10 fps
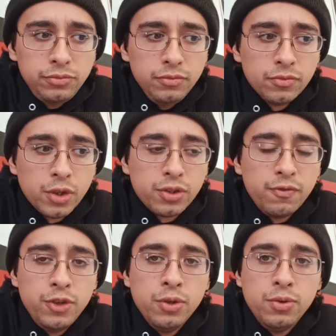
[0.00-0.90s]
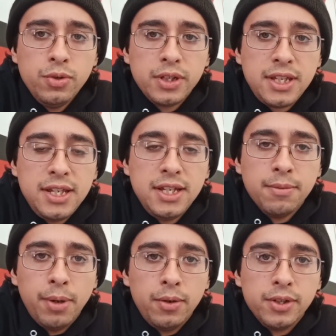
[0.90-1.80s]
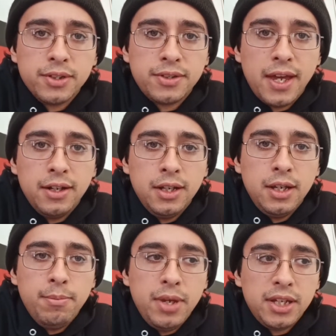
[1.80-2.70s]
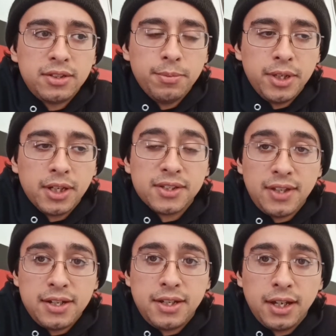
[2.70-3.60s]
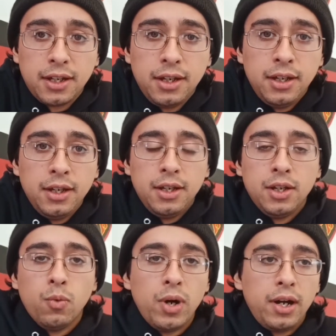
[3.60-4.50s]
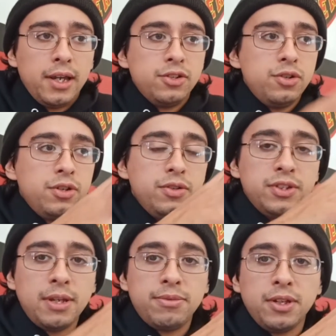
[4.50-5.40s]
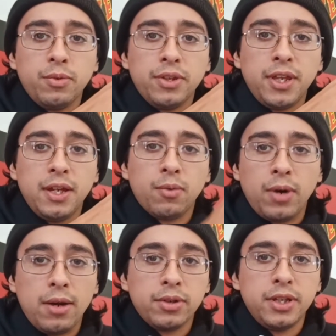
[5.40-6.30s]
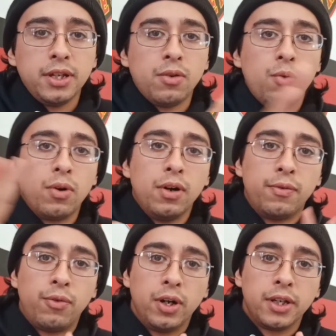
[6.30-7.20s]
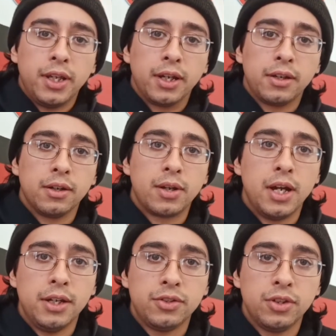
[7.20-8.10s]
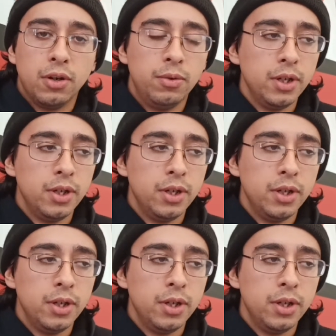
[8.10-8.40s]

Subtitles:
there's a few key components that make something a side kick, whereas you can do the same thing with a round kick or a front kick. Okay, so